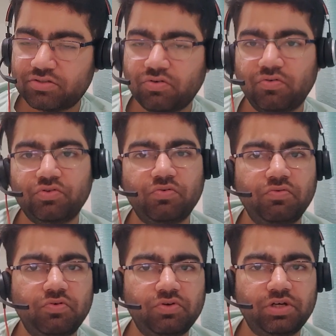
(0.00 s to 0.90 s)
So
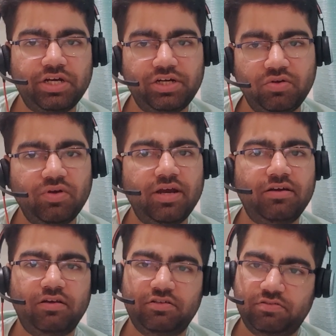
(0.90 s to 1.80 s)
you need to
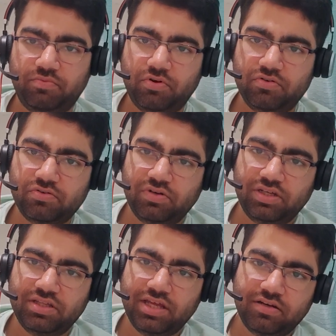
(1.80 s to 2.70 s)
get a response,
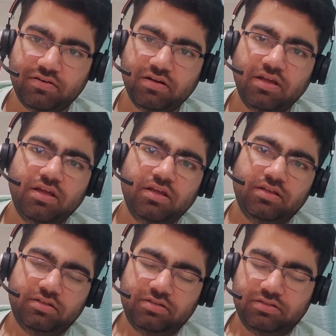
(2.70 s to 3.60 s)
only then
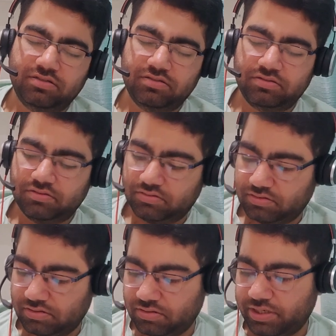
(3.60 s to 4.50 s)

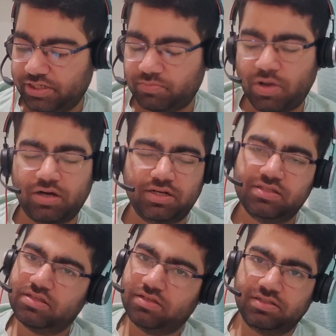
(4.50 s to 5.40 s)
it is marked
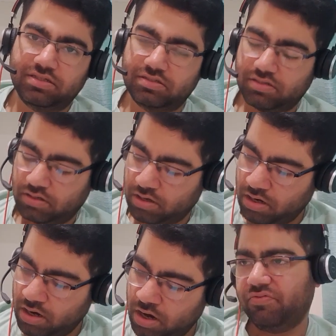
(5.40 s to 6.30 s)
as success.
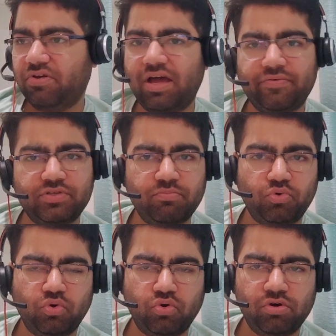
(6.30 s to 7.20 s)
If you have some
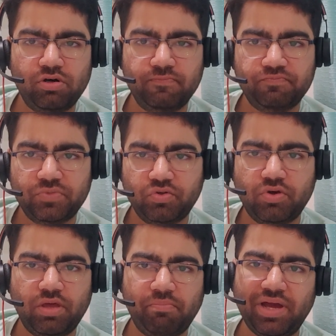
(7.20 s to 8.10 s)
code,
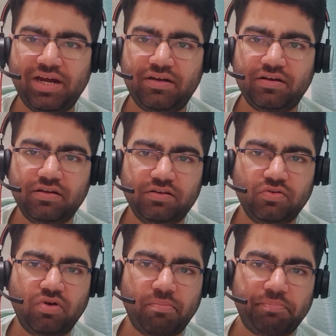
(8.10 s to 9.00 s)

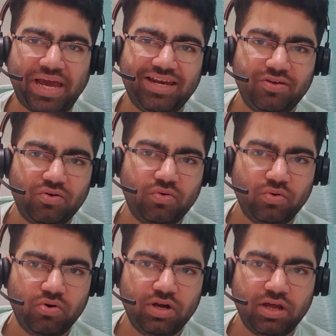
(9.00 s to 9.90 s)
you compile your
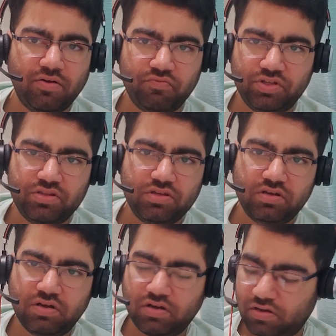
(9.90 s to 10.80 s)
code with
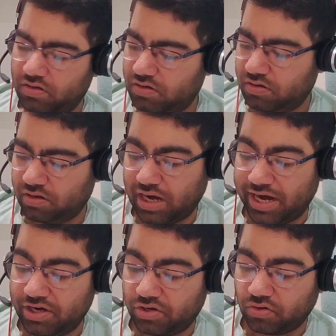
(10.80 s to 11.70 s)
the
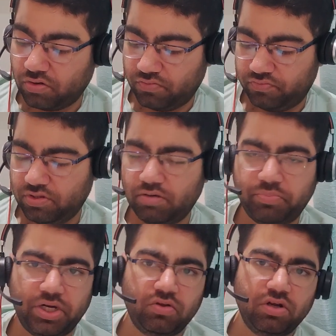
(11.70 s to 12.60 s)
client of the
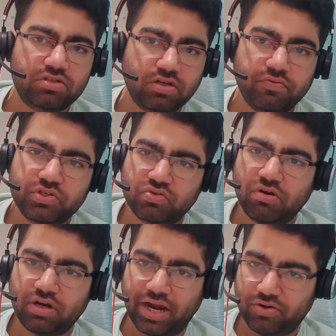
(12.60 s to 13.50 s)
particular service you
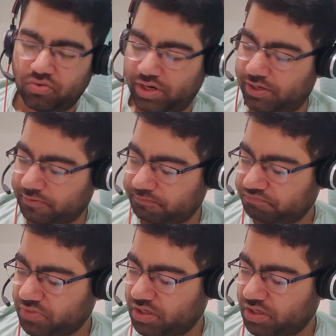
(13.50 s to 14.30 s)
are trying to hit.